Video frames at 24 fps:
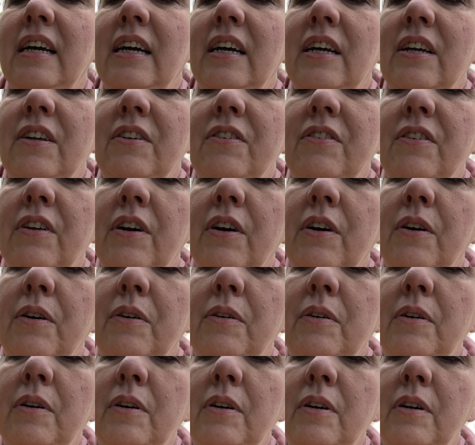
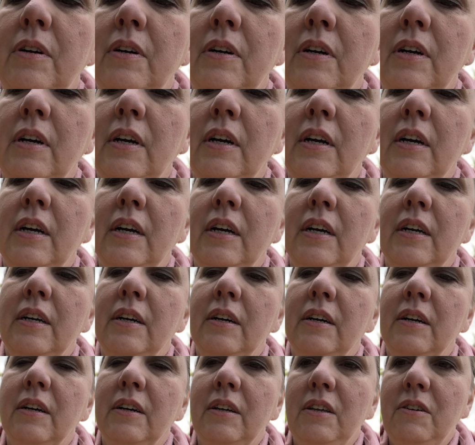So
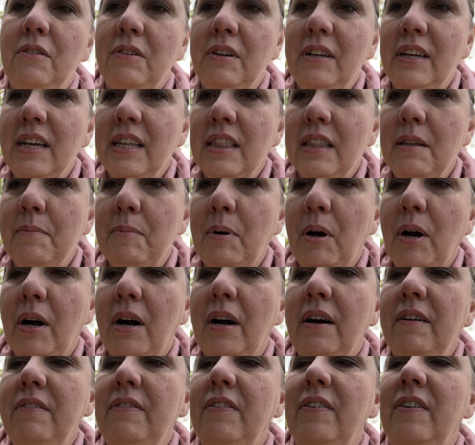you can get them
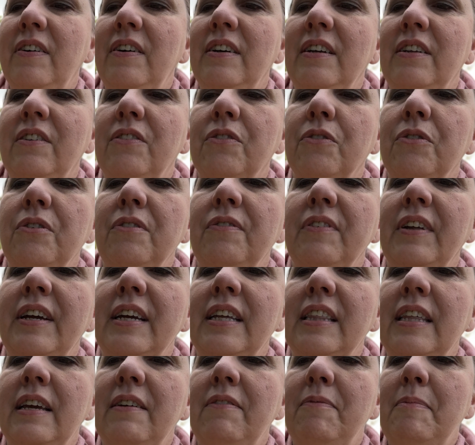off. It's sort of like
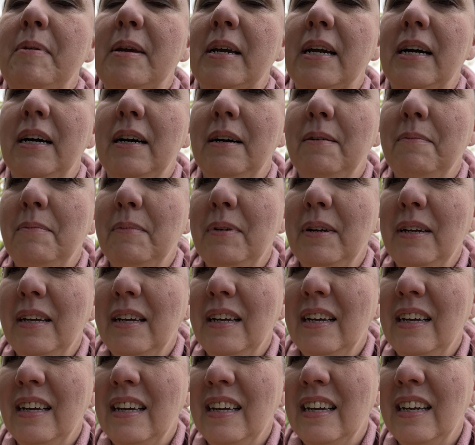they've become
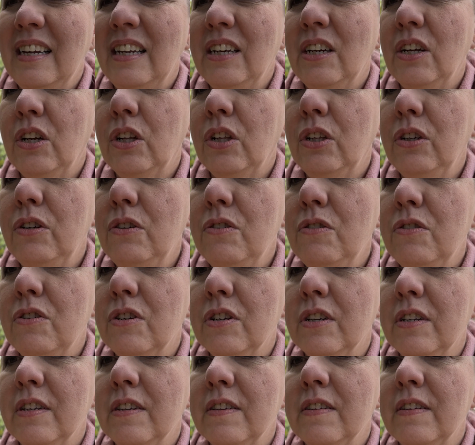
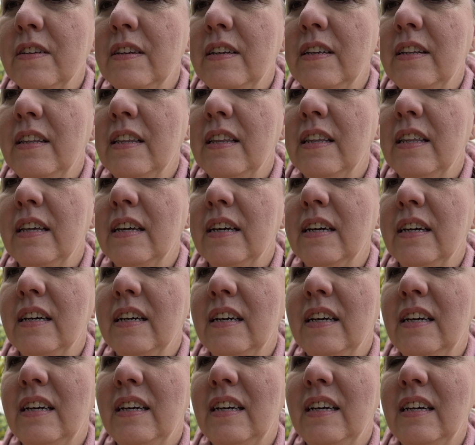inclusions in the
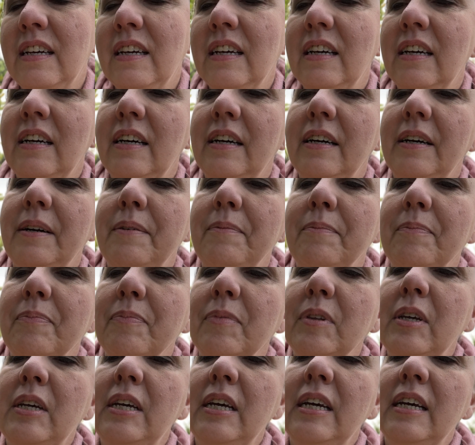
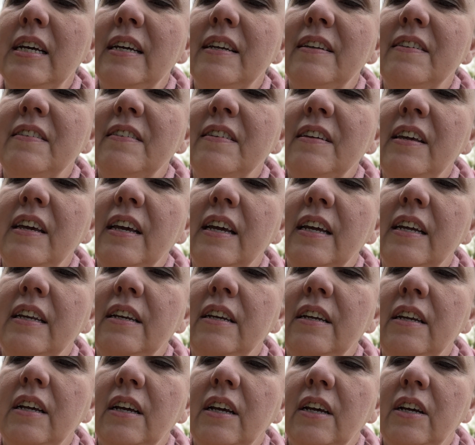
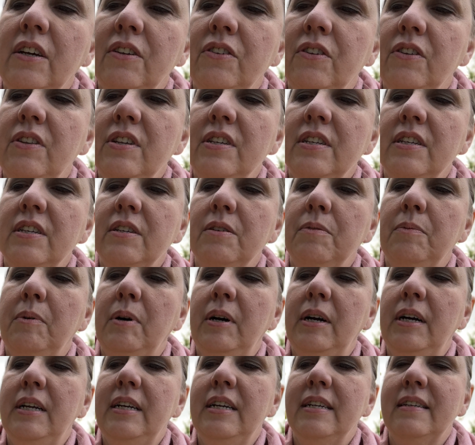skin. So this is
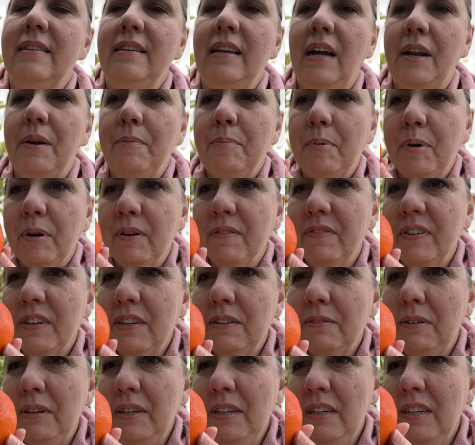one, it's not a perfect
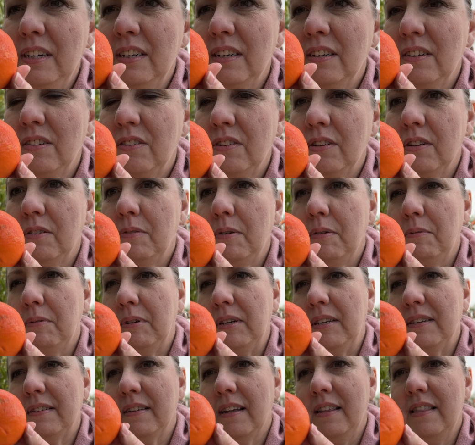one, so we
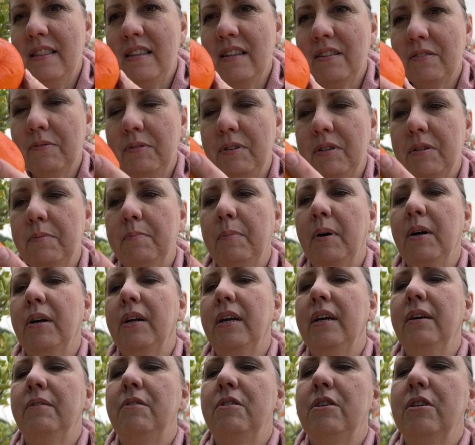wouldn't send this one to
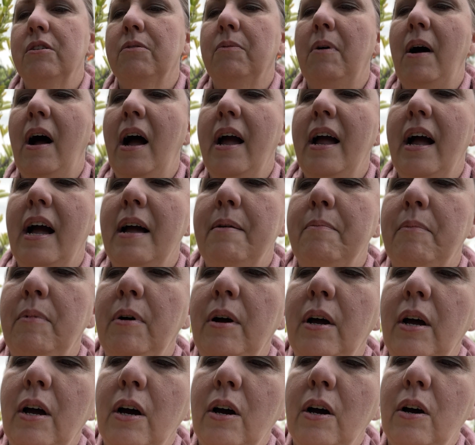market, which is why I'm
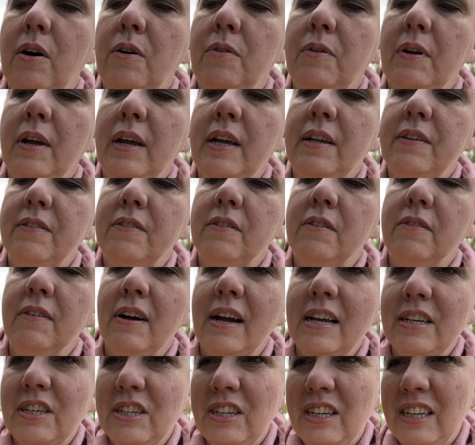okay
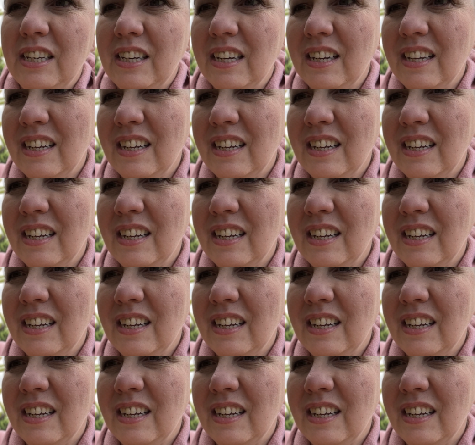scratching